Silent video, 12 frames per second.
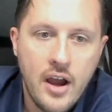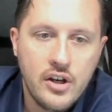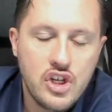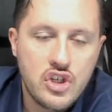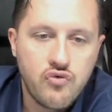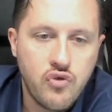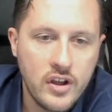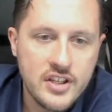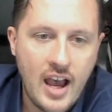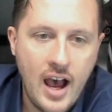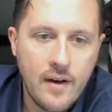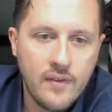just runs
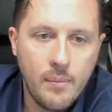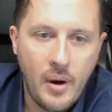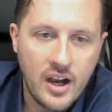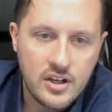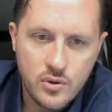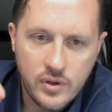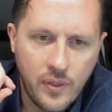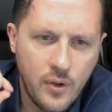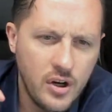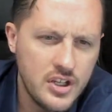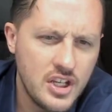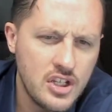out of the box with it.
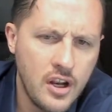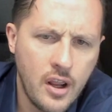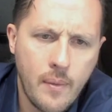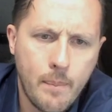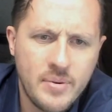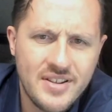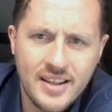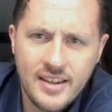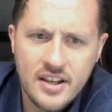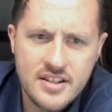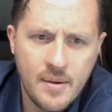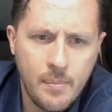3600, set the
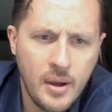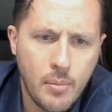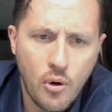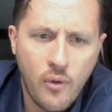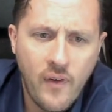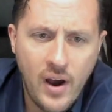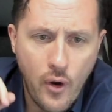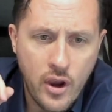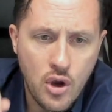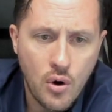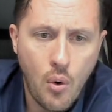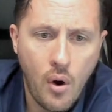XMP profile and
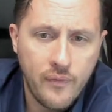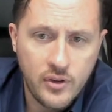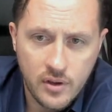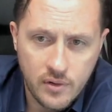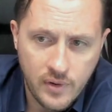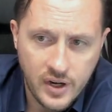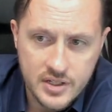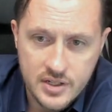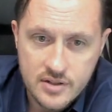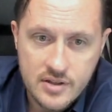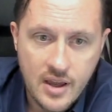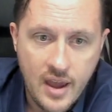you're off to the
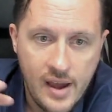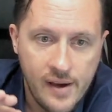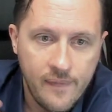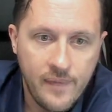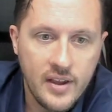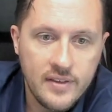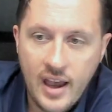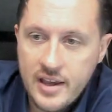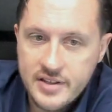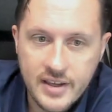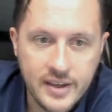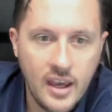races.
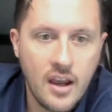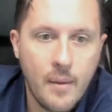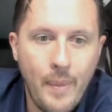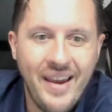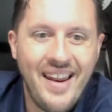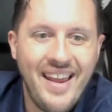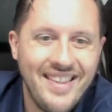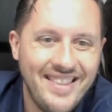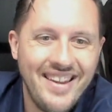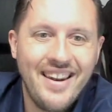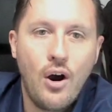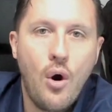Fantastic. Gigabyte
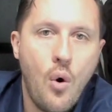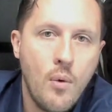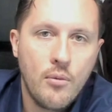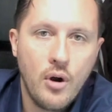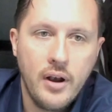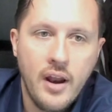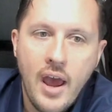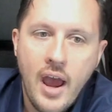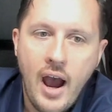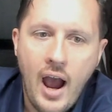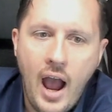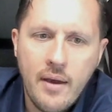did a home run.
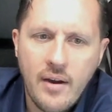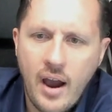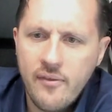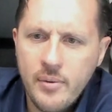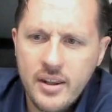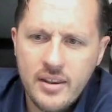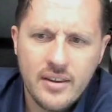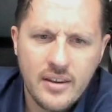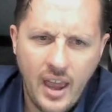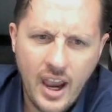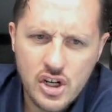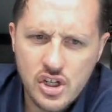I, I've been
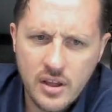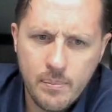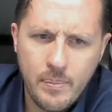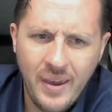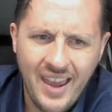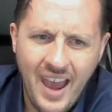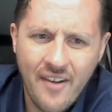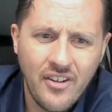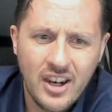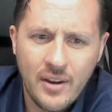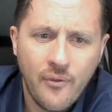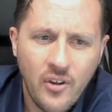actually be having
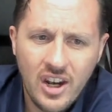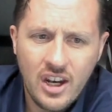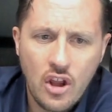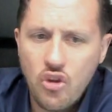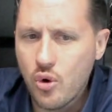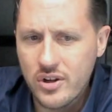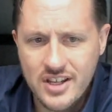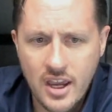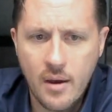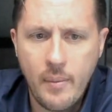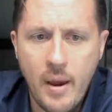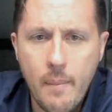an affinity towards
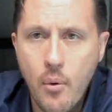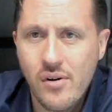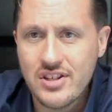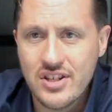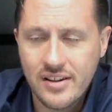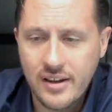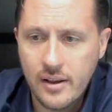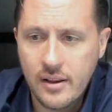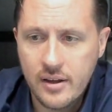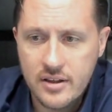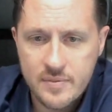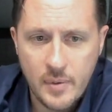Gigabyte boards
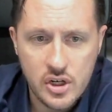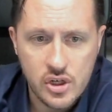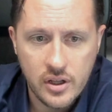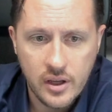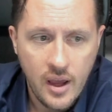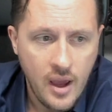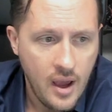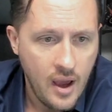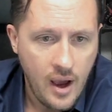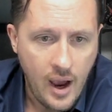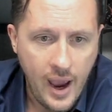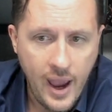lately, especially.
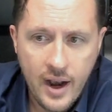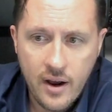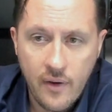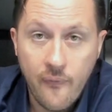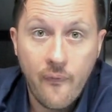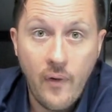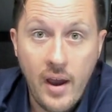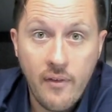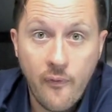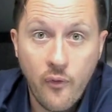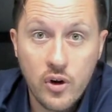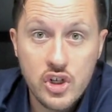I had a I have a
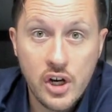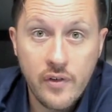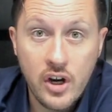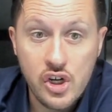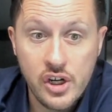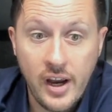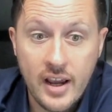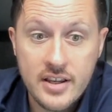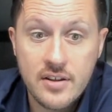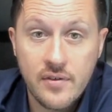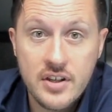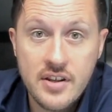first generation
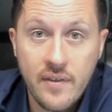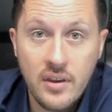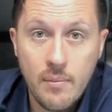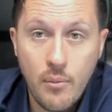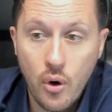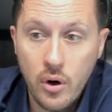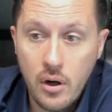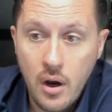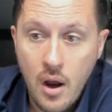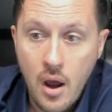X370 board